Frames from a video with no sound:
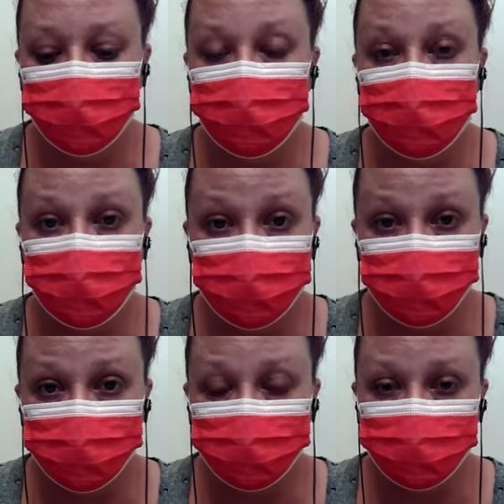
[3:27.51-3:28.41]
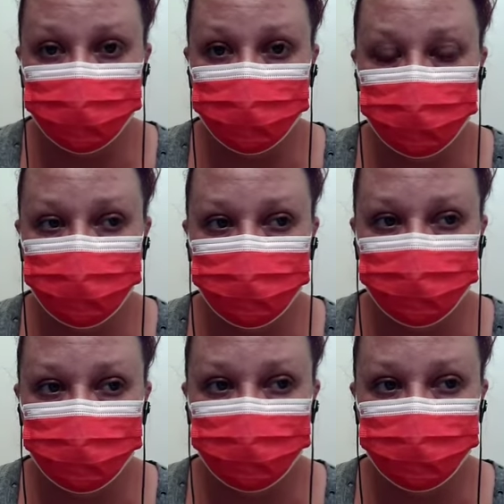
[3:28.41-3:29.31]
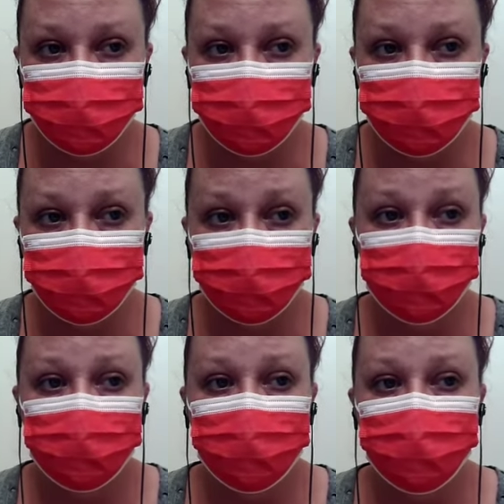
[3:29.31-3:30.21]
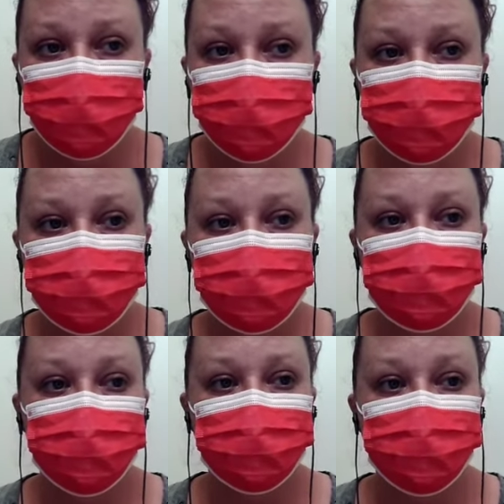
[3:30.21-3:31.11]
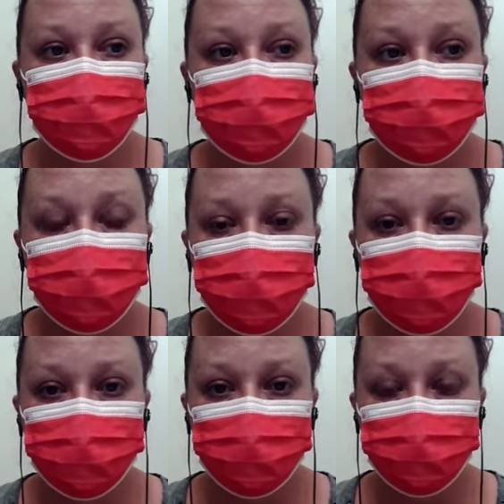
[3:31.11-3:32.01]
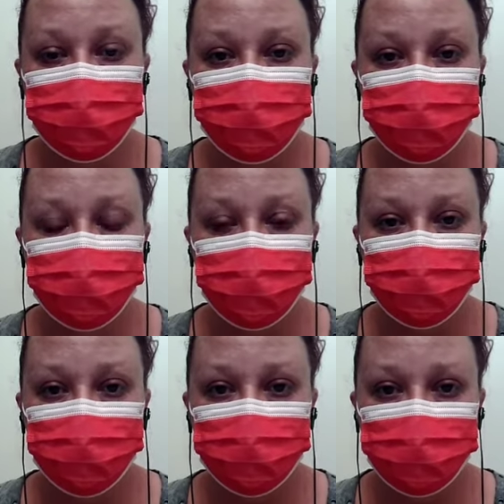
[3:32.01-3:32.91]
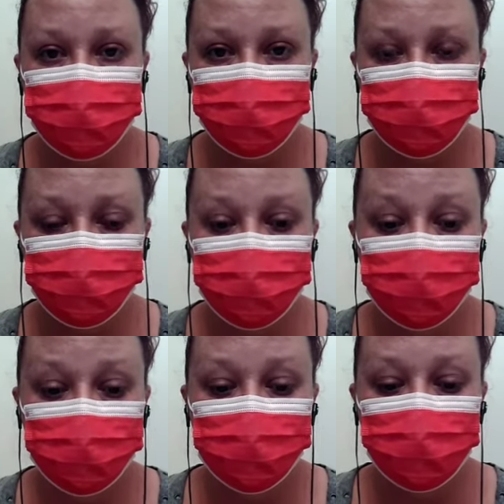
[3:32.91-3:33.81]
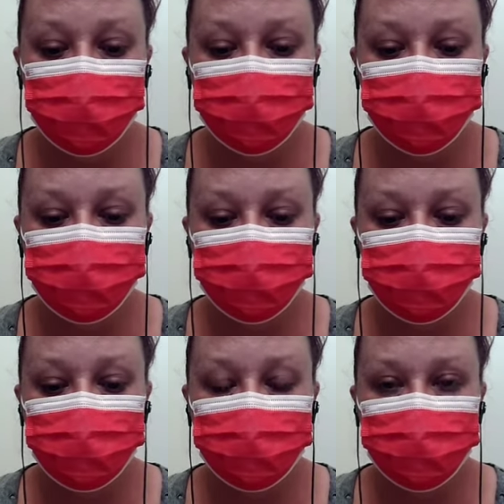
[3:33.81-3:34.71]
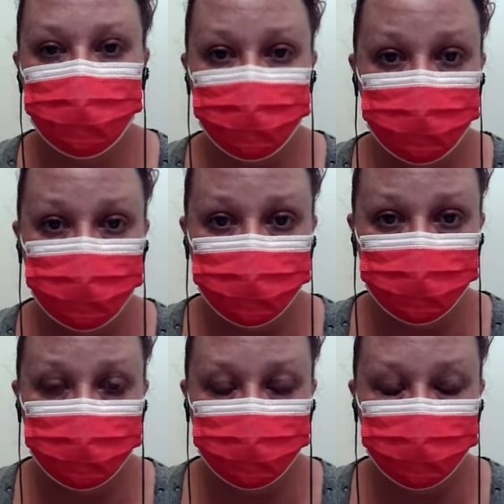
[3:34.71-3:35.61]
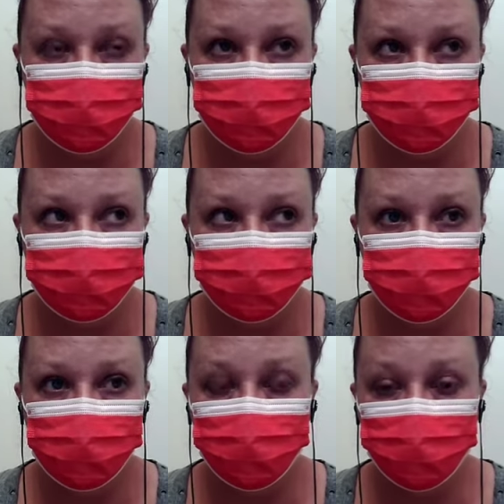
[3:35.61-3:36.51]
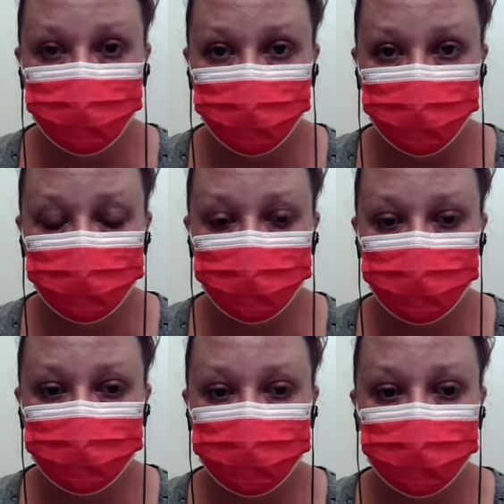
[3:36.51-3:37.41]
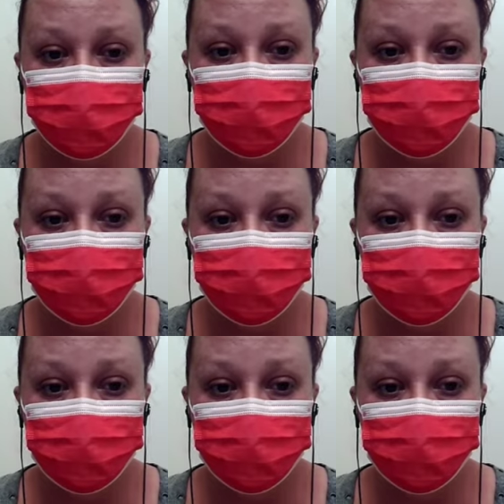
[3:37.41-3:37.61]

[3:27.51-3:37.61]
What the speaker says: engaging in conversations. Like, I've noticed myself, like if a friend calls, I have to kind of gently like end the call because